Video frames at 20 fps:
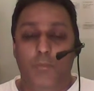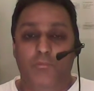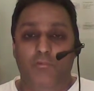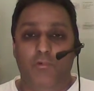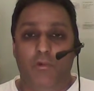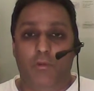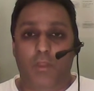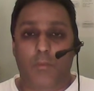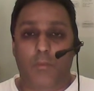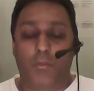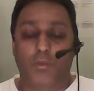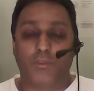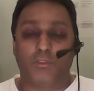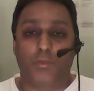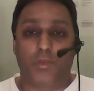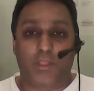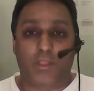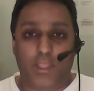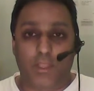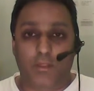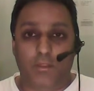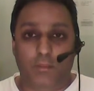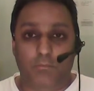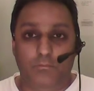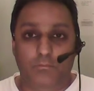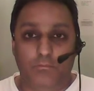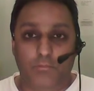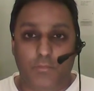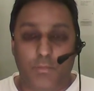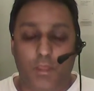program, because it would have killed
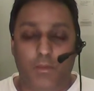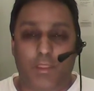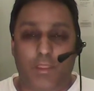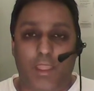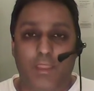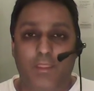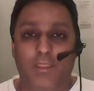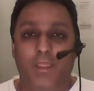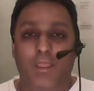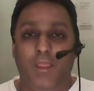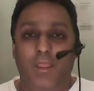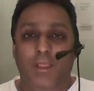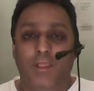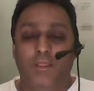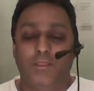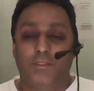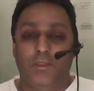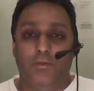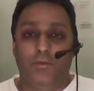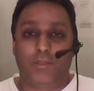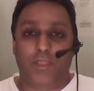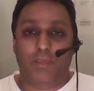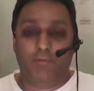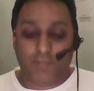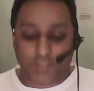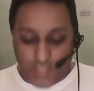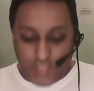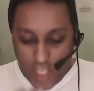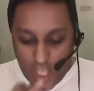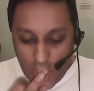them. Okay, so there
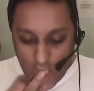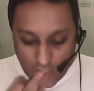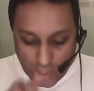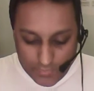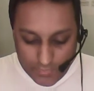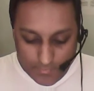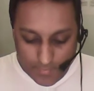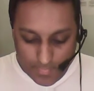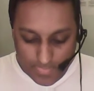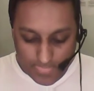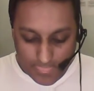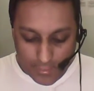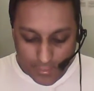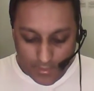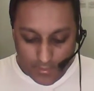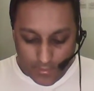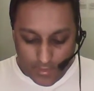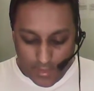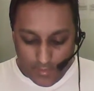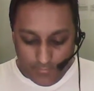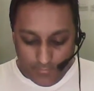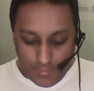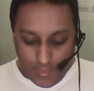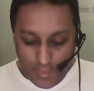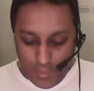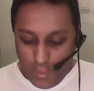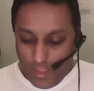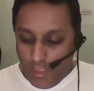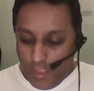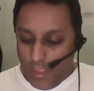is that. Okay,
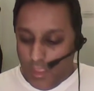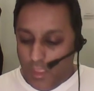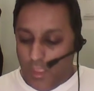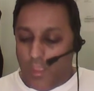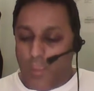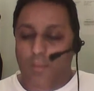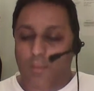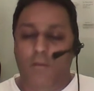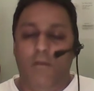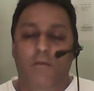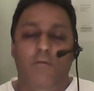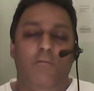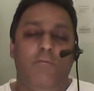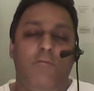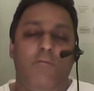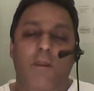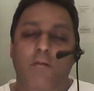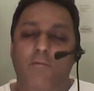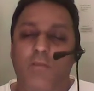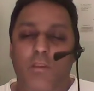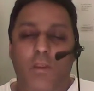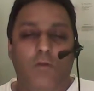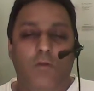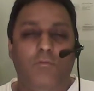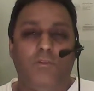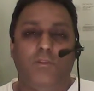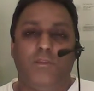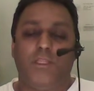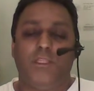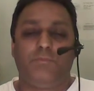very
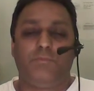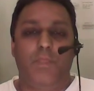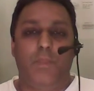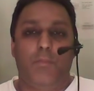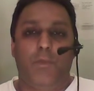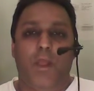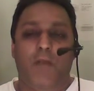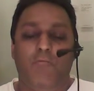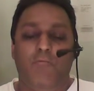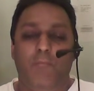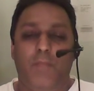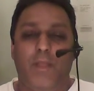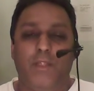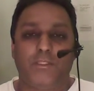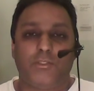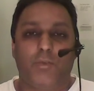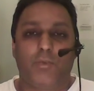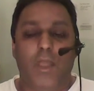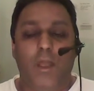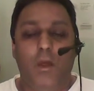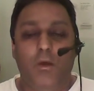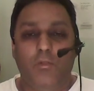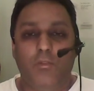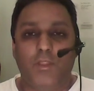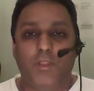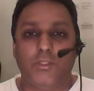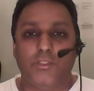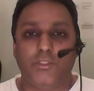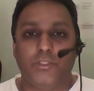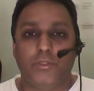often these people have mental
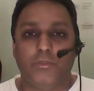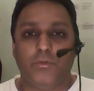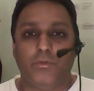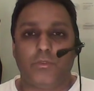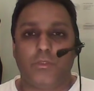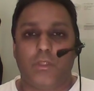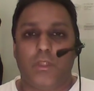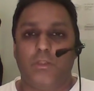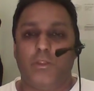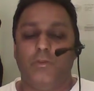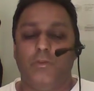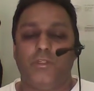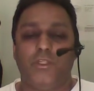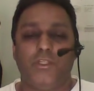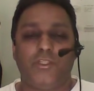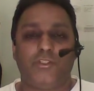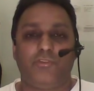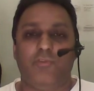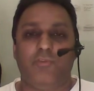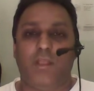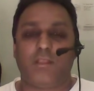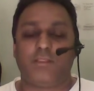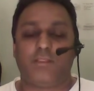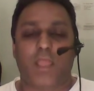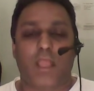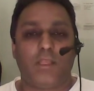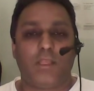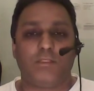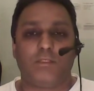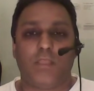health issues, usually stress,
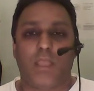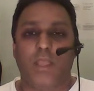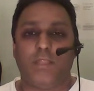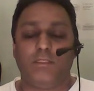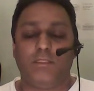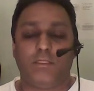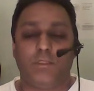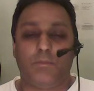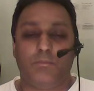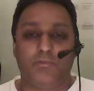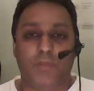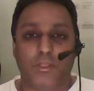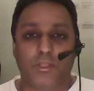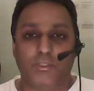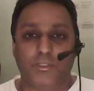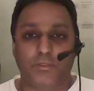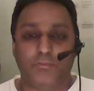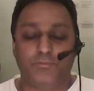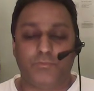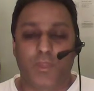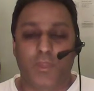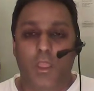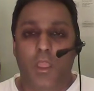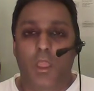anxiety, depression.